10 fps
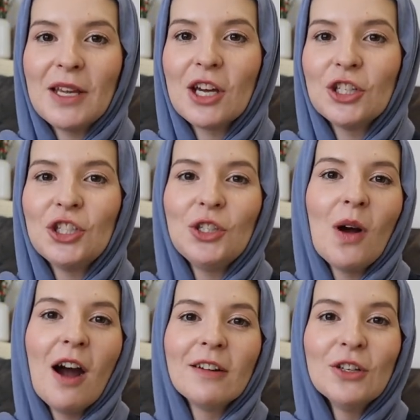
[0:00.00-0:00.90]
because you
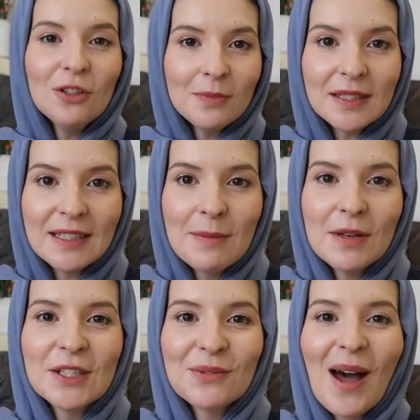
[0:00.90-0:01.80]
are a new Muslim
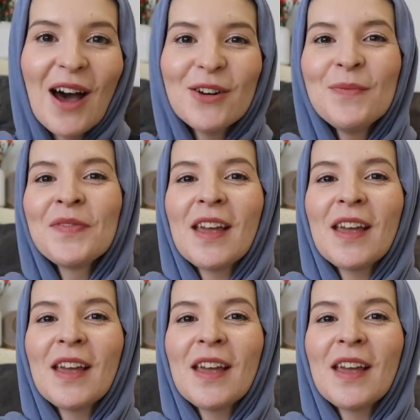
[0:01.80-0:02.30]
as well,